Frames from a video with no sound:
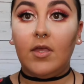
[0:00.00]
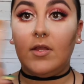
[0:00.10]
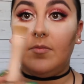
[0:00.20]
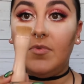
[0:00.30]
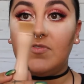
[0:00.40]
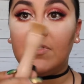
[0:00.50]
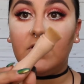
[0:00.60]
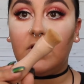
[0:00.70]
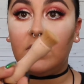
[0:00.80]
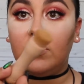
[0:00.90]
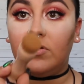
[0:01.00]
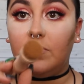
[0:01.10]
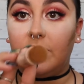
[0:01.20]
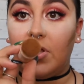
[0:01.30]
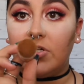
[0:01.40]
And I'm using her little
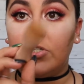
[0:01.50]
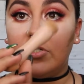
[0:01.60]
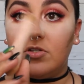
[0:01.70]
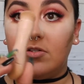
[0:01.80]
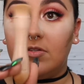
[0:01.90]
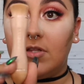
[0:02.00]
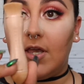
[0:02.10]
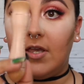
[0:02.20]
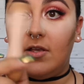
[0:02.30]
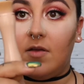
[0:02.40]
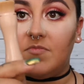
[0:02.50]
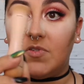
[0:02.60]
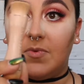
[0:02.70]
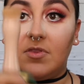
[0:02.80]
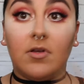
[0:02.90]
brush that
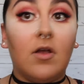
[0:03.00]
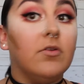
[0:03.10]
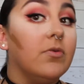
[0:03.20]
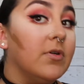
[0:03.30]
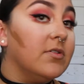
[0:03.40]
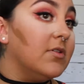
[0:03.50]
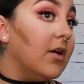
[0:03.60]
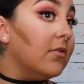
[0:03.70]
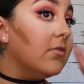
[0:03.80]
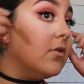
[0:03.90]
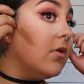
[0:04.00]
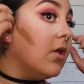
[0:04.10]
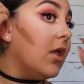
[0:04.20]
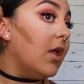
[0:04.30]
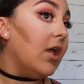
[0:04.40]
comes with the contour stuff.
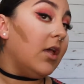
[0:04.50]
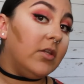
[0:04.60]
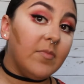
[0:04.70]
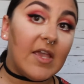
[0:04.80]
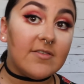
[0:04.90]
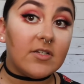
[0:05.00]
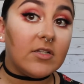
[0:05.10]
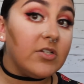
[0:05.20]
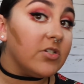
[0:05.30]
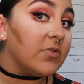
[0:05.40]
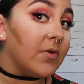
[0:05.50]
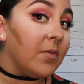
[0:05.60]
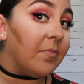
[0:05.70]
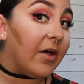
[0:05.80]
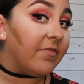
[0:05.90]
And you basically just want
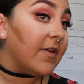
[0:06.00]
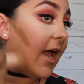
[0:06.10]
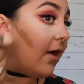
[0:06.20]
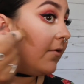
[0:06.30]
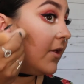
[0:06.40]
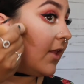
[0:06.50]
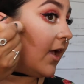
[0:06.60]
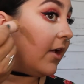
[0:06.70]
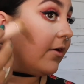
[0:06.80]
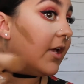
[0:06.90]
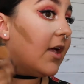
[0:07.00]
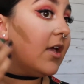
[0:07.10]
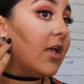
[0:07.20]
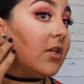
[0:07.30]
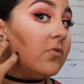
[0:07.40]
to buff it out in that
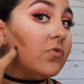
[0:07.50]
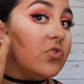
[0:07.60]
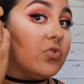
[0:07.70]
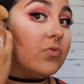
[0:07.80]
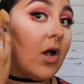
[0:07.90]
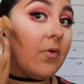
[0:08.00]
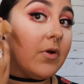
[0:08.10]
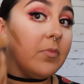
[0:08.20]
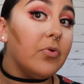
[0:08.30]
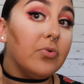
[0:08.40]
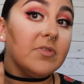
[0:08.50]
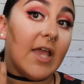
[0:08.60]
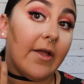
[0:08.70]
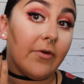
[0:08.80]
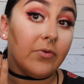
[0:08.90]
area, and you do not want to pull
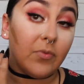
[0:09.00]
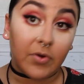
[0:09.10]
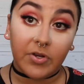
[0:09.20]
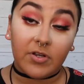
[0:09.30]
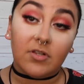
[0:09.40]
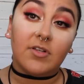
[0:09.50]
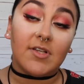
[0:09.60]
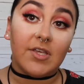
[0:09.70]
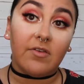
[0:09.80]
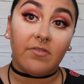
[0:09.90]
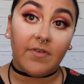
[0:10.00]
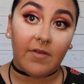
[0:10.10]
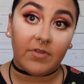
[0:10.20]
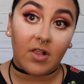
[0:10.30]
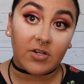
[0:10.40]
down or you're gonna look like you have a
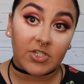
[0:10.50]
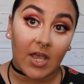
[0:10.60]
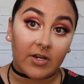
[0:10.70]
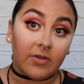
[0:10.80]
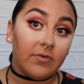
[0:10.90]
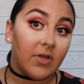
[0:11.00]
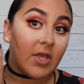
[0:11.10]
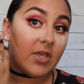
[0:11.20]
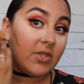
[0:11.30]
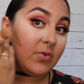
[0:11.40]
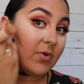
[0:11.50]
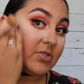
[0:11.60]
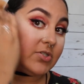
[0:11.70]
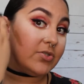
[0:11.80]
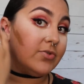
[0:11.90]
5 o'clock shadow. You
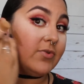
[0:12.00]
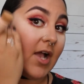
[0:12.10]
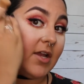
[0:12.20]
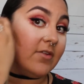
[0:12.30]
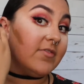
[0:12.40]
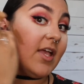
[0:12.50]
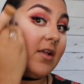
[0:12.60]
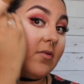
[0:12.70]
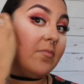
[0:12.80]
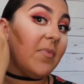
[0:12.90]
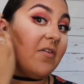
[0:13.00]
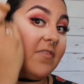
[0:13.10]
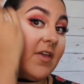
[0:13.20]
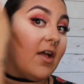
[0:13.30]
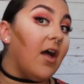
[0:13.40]
want to kind of like
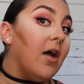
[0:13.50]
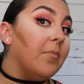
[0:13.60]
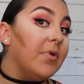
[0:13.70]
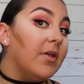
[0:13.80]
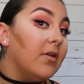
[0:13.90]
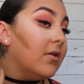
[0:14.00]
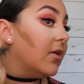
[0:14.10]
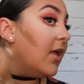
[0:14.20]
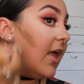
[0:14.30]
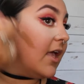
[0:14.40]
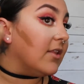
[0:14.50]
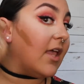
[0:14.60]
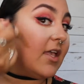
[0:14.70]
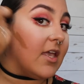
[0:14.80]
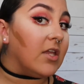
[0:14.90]
buff it up and
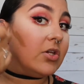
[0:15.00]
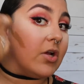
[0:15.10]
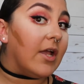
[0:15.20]
like in your